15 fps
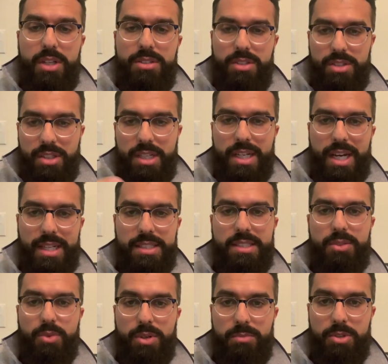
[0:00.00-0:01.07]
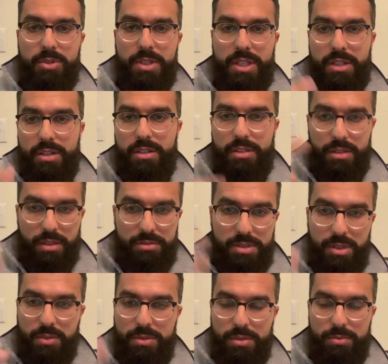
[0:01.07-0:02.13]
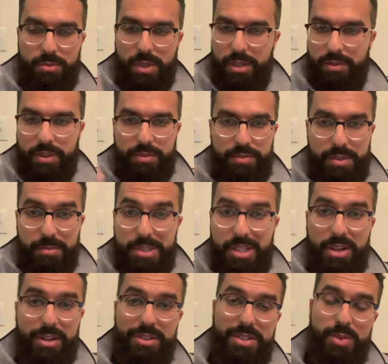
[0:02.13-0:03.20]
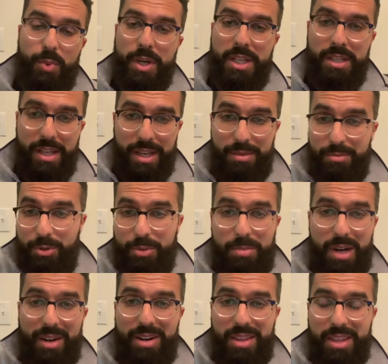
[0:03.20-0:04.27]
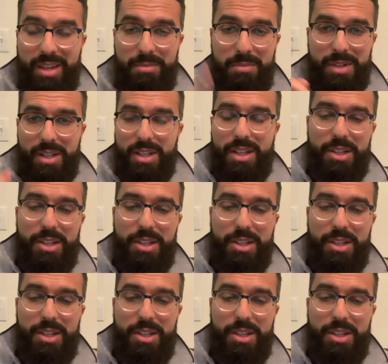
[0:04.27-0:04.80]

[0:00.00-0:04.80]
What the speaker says: So you can kind of see what I'm doing here, so and so, whatever. If somebody's 120, hey, more power to them.